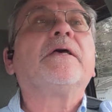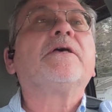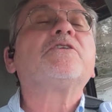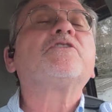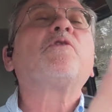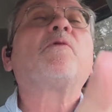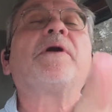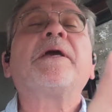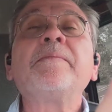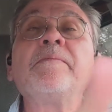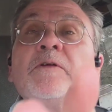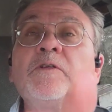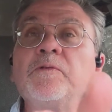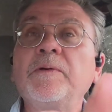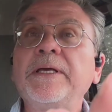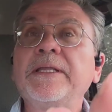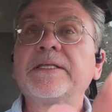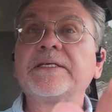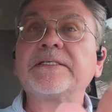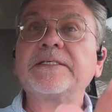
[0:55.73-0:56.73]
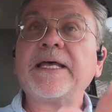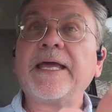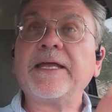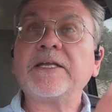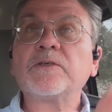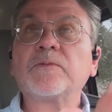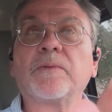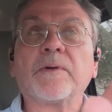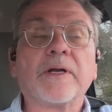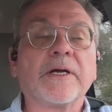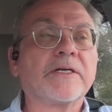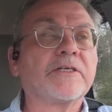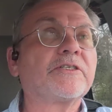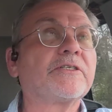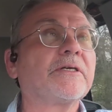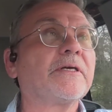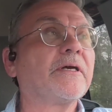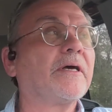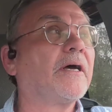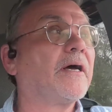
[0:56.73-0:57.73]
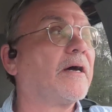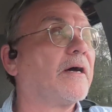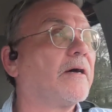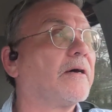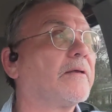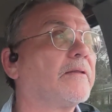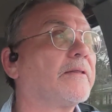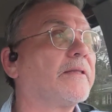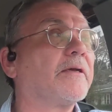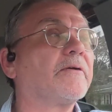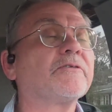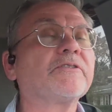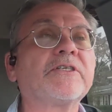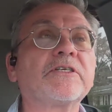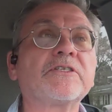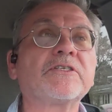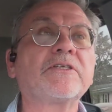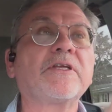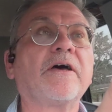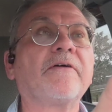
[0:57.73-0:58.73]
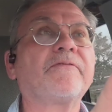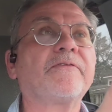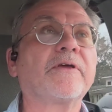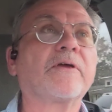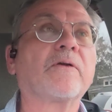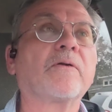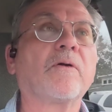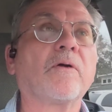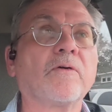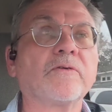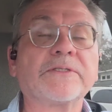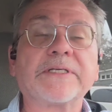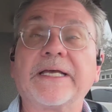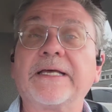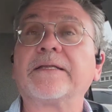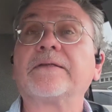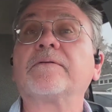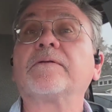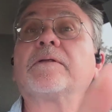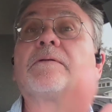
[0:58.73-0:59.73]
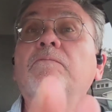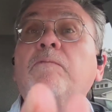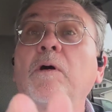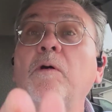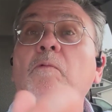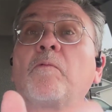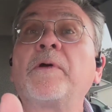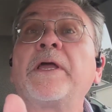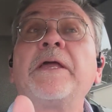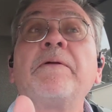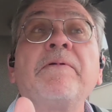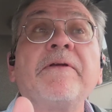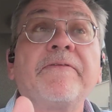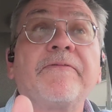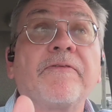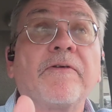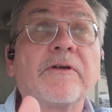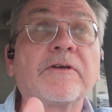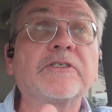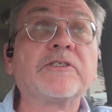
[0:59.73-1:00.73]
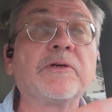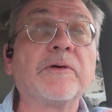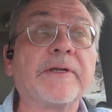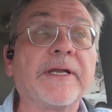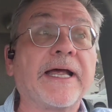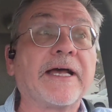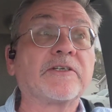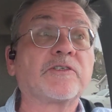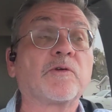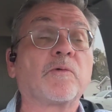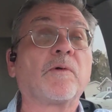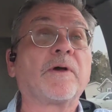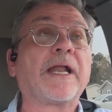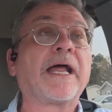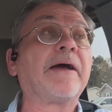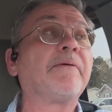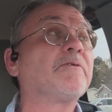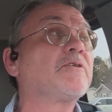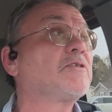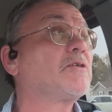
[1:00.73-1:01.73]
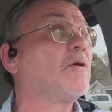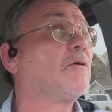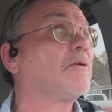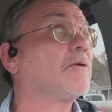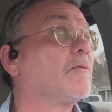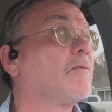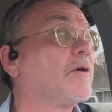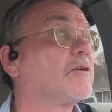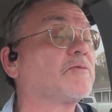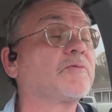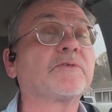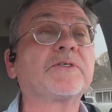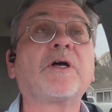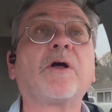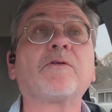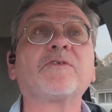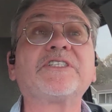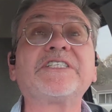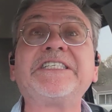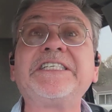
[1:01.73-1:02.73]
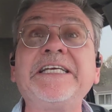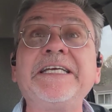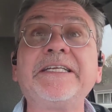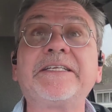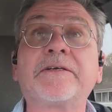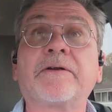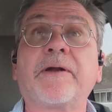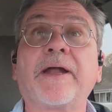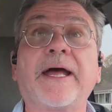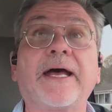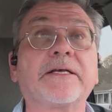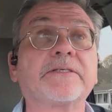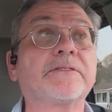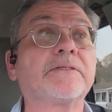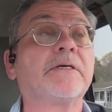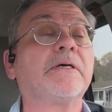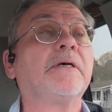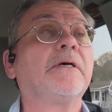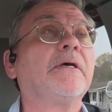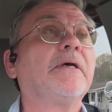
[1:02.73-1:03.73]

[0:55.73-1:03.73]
So in between the sagebrush, there's this stuff that grows, and what we referred to it as, or what I was told it was called cheat grass,